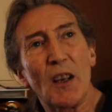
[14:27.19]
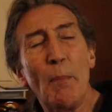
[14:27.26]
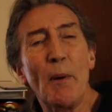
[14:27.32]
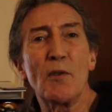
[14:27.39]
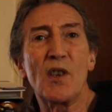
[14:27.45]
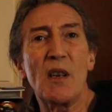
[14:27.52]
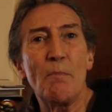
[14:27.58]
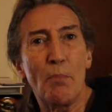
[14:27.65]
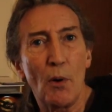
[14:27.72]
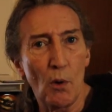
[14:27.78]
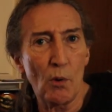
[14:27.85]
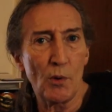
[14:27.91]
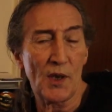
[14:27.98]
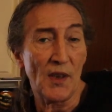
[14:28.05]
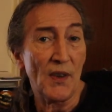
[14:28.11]
most
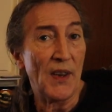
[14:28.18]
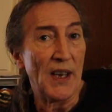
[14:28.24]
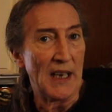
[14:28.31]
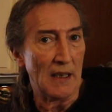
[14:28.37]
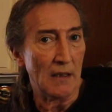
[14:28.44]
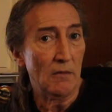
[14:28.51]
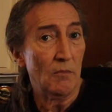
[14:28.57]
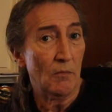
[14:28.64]
important thing